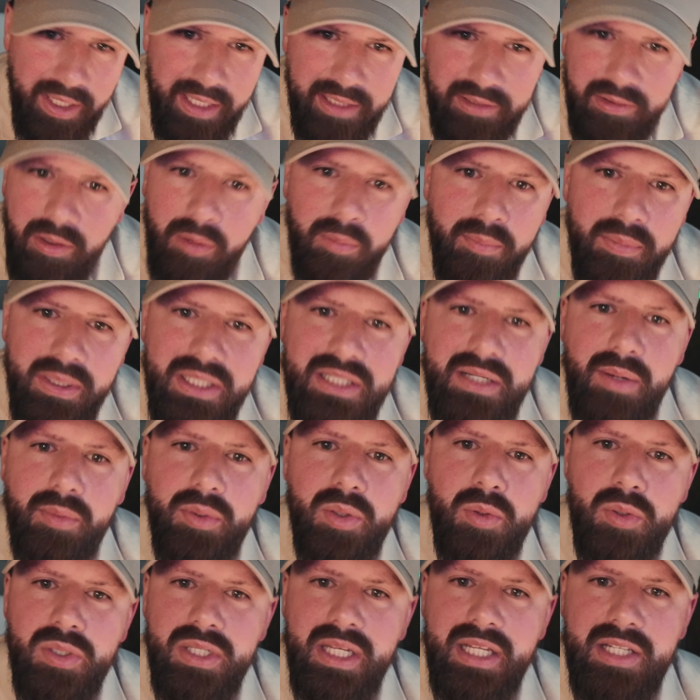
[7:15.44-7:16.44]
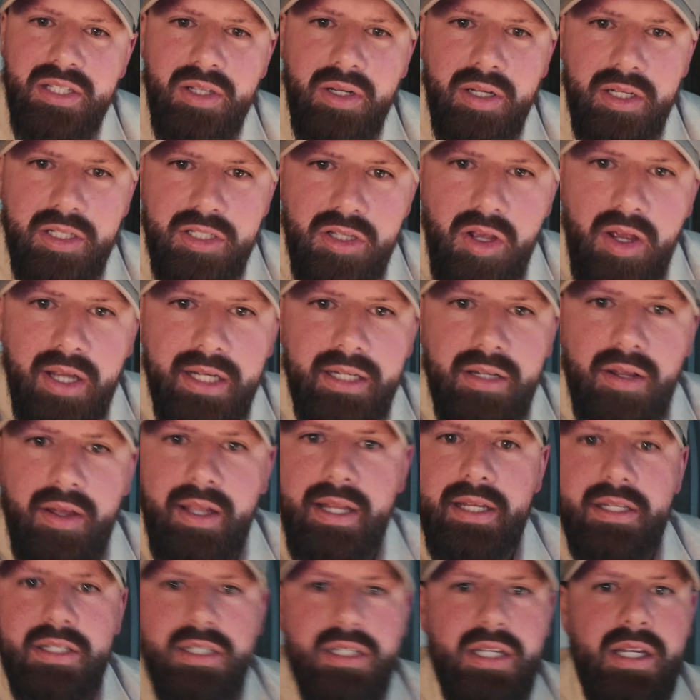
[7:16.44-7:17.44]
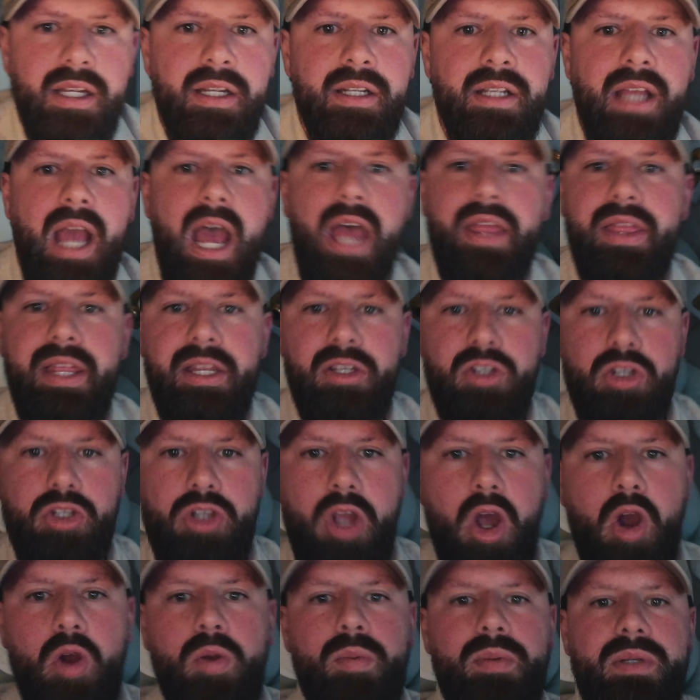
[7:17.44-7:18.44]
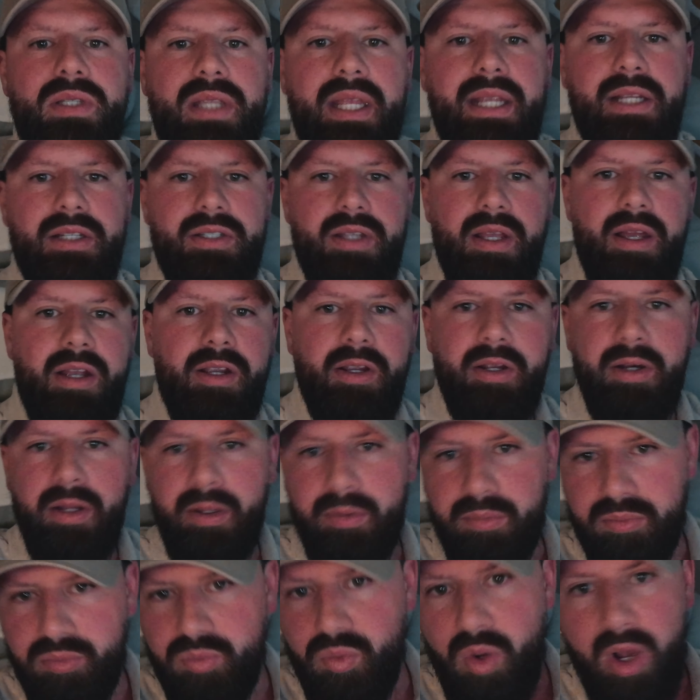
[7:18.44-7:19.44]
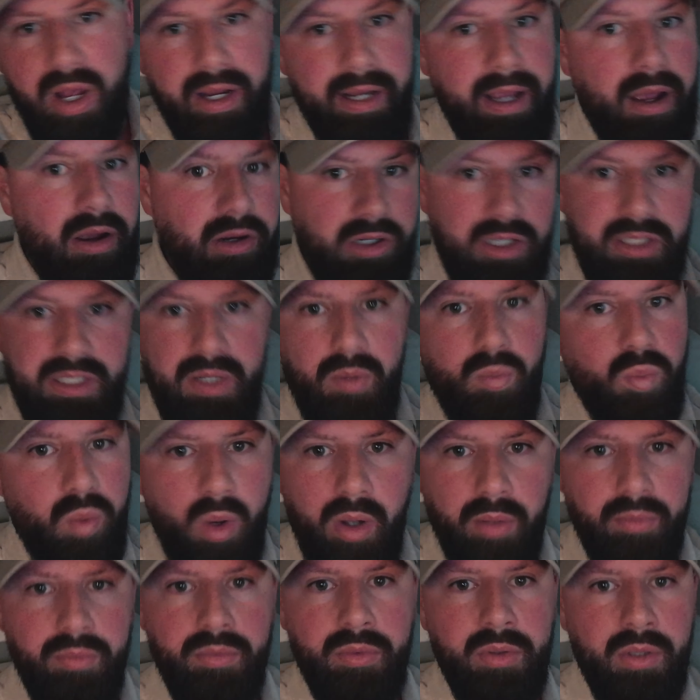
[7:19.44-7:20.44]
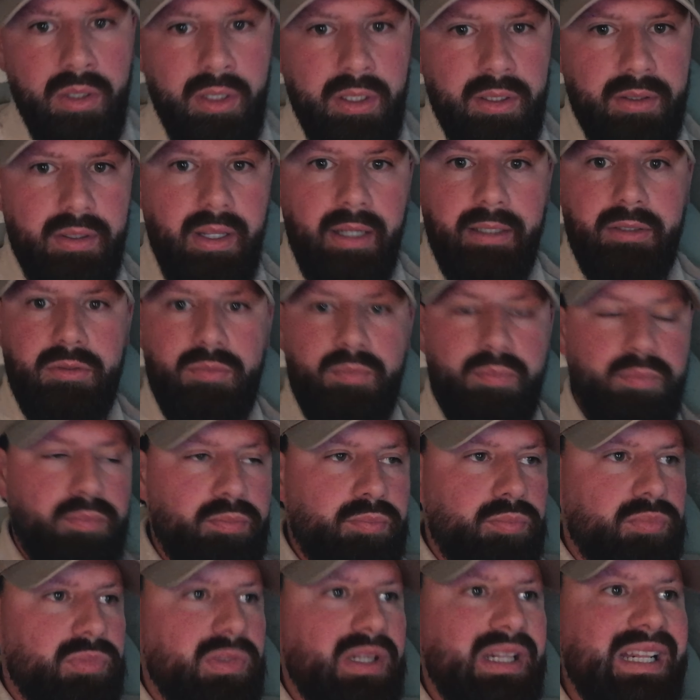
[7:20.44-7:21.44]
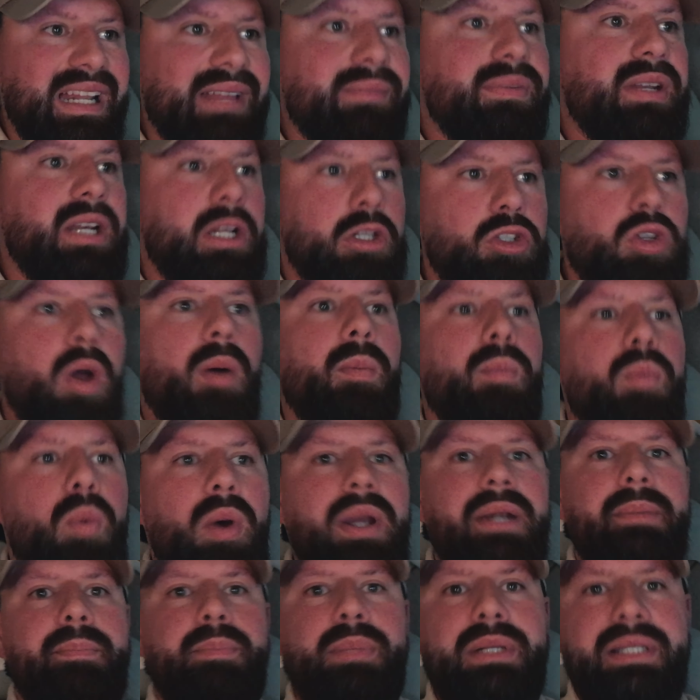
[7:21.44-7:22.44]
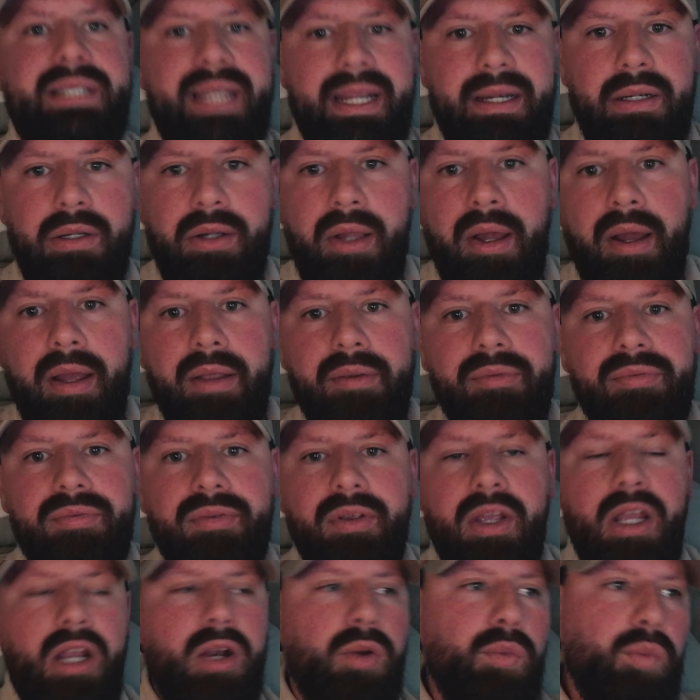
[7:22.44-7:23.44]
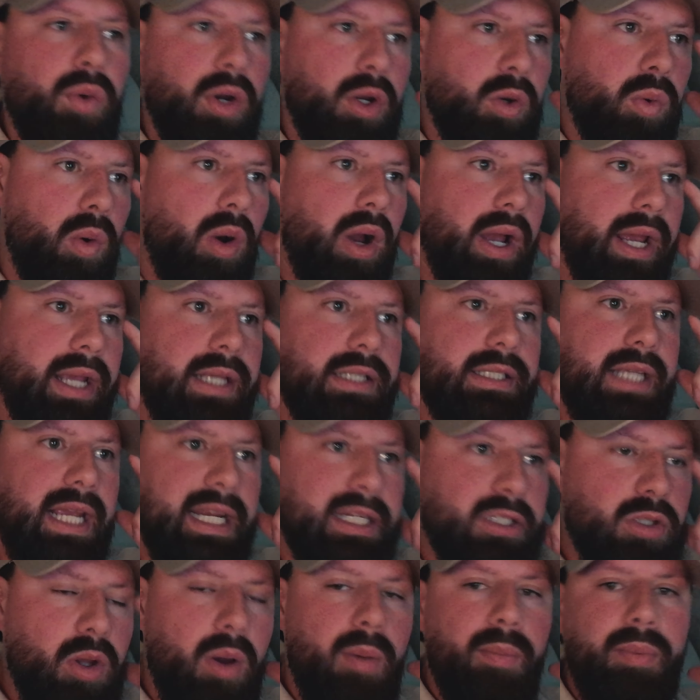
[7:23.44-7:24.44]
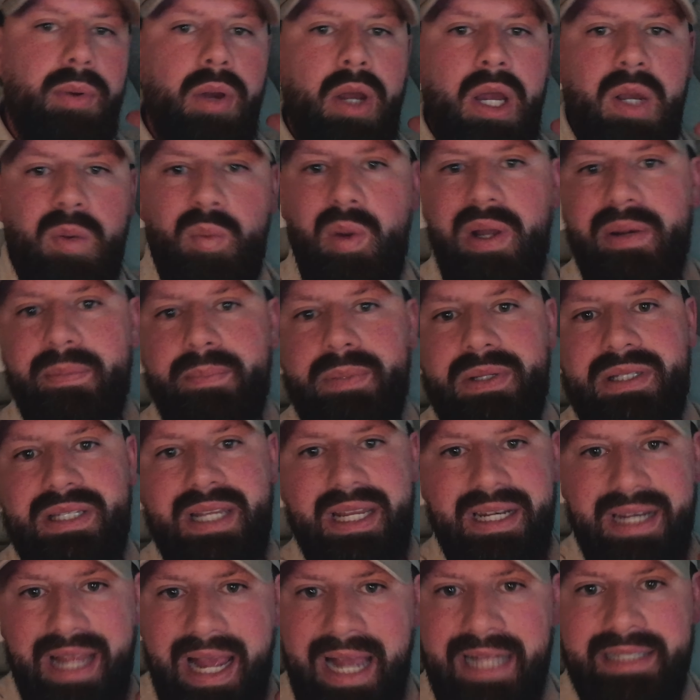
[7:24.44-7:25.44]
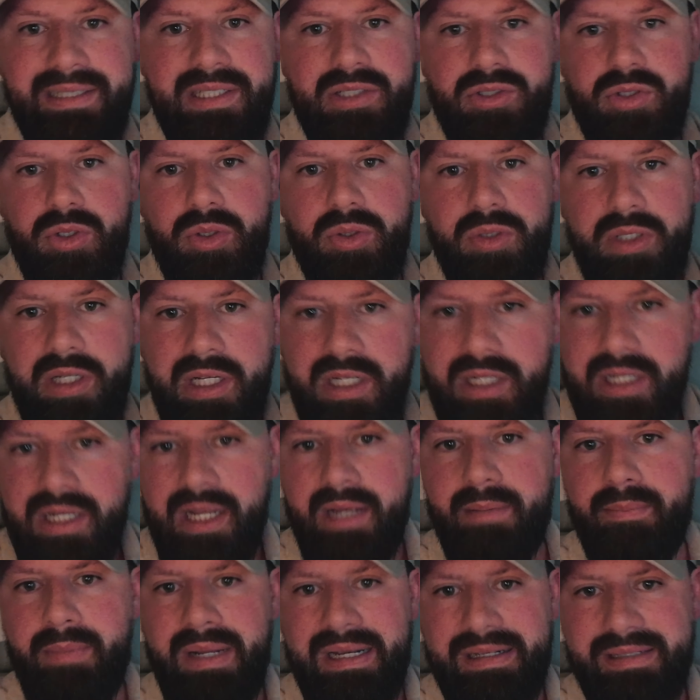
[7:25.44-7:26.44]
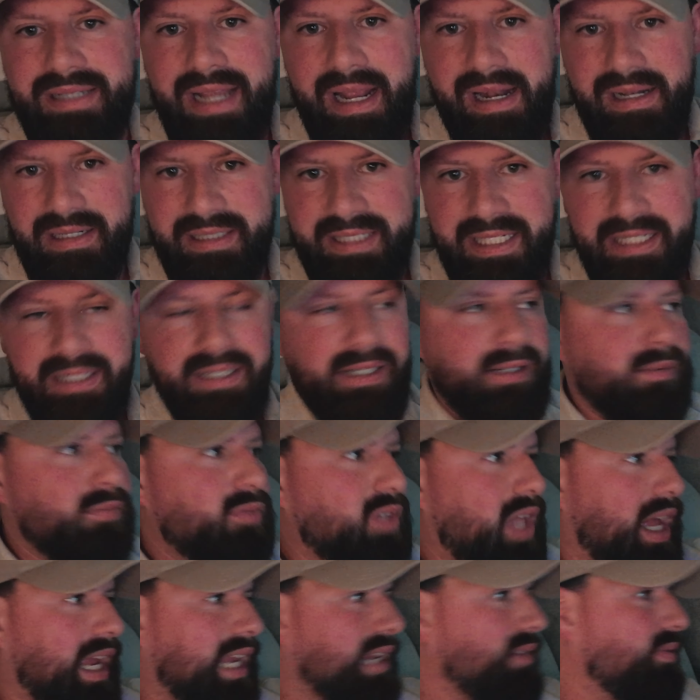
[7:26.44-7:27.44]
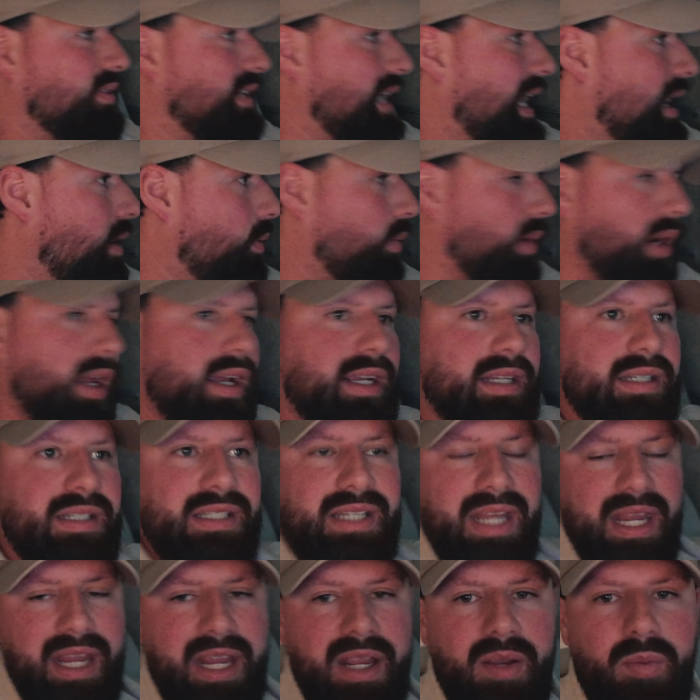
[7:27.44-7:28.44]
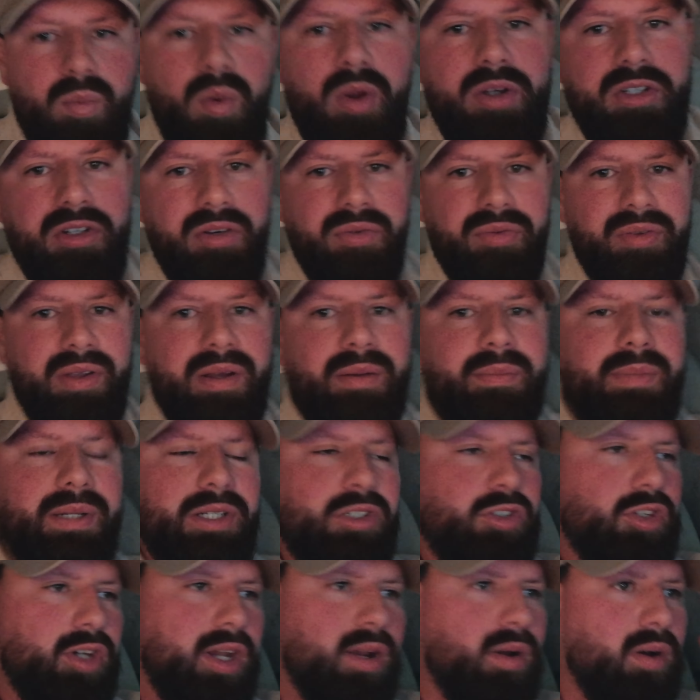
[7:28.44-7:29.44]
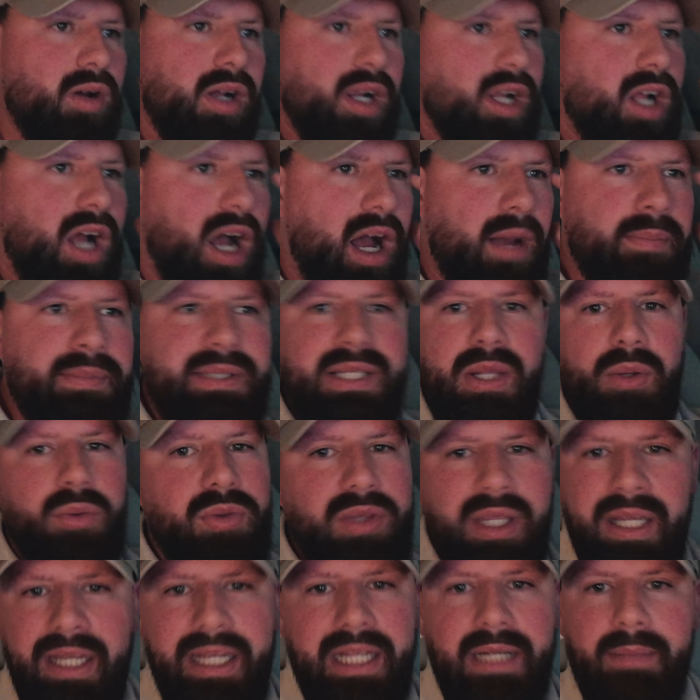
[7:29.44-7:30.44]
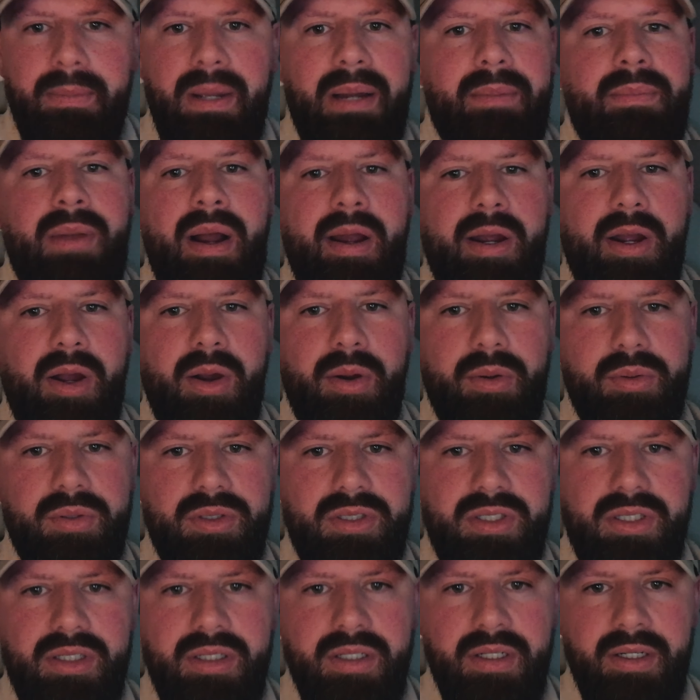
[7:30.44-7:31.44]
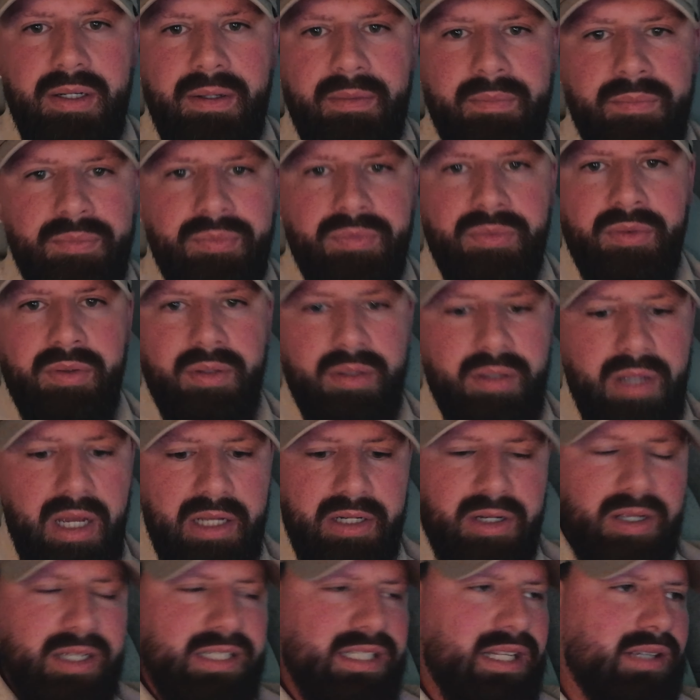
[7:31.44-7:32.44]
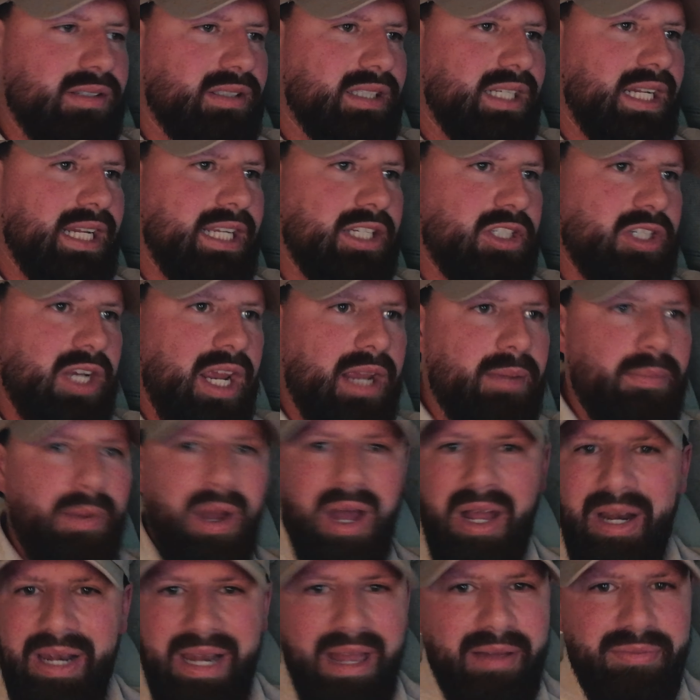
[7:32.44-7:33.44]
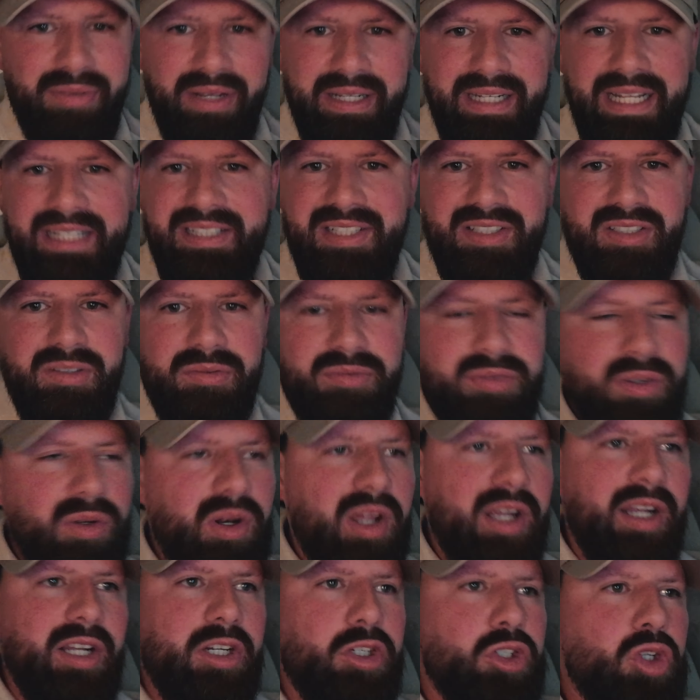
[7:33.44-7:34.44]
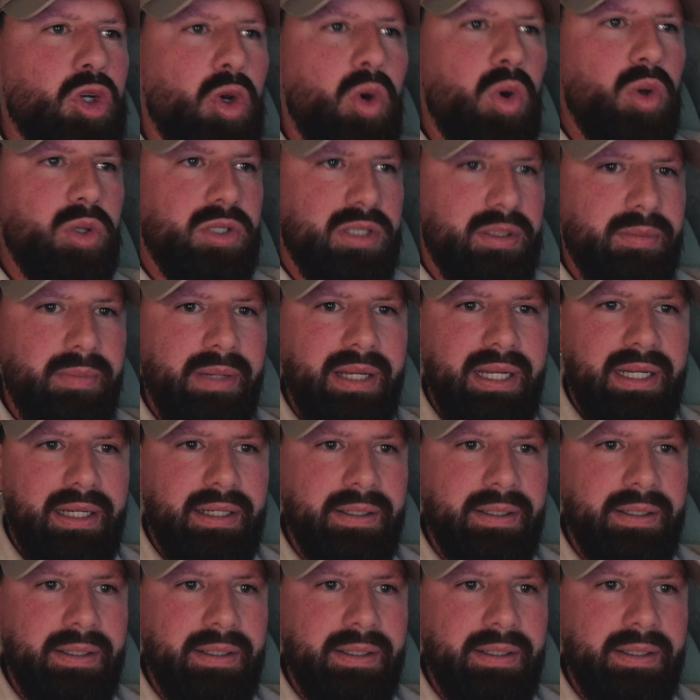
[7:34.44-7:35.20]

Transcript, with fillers: it. Don't be someone who sits on the sidelines and then just hopes things that are going to work out, because it won't. Like, living a top one percent life requires a top one percent attitude and mentality. That even now, when I can sit here, watch a film and chill, I'm still thinking about my goals. I know it sounds cliche, but I love it. That doesn't feel like a chore to me.